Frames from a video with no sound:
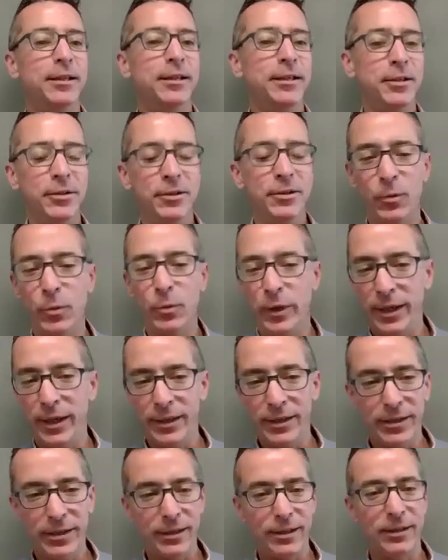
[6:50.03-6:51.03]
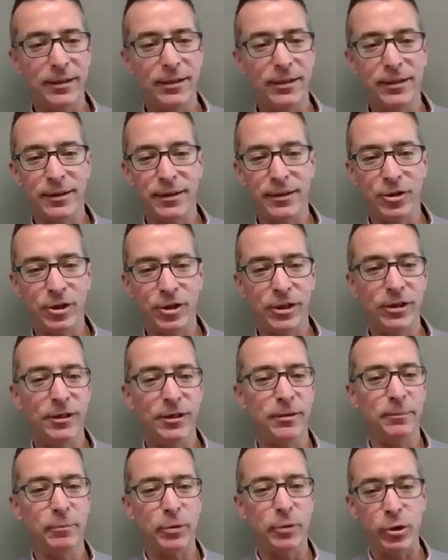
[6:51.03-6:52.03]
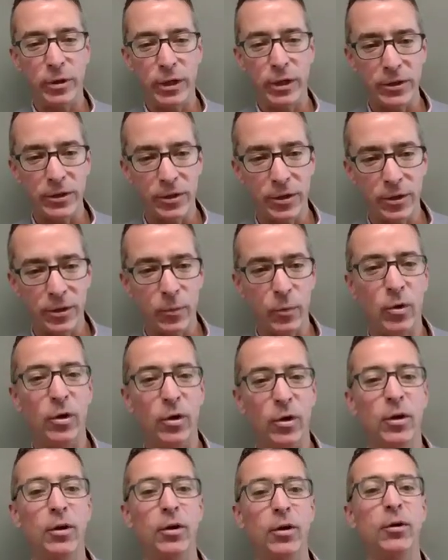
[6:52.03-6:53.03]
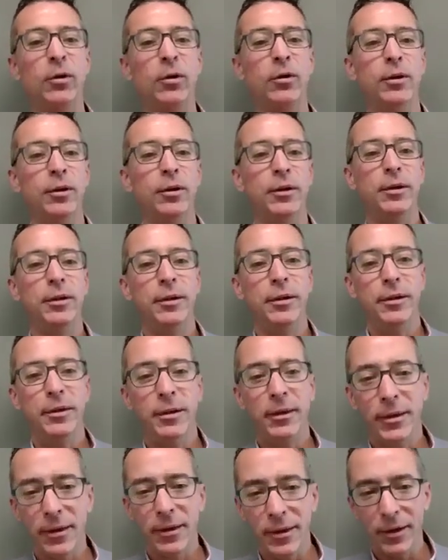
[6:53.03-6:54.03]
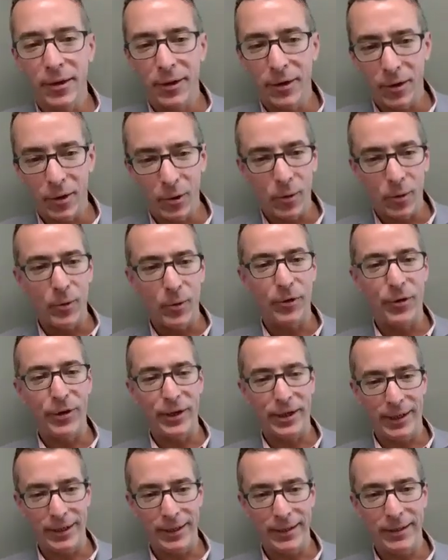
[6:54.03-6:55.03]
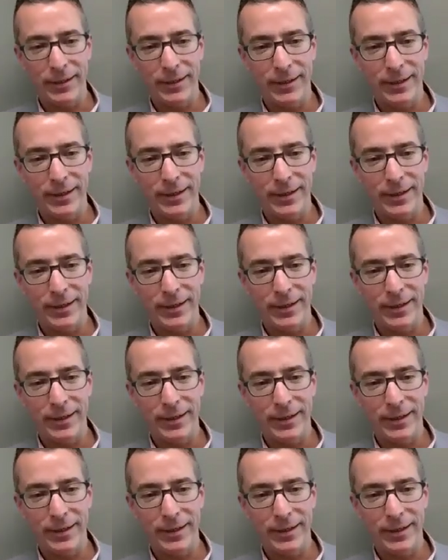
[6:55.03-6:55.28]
You went to the gym, pukies on the wall, the whole thing.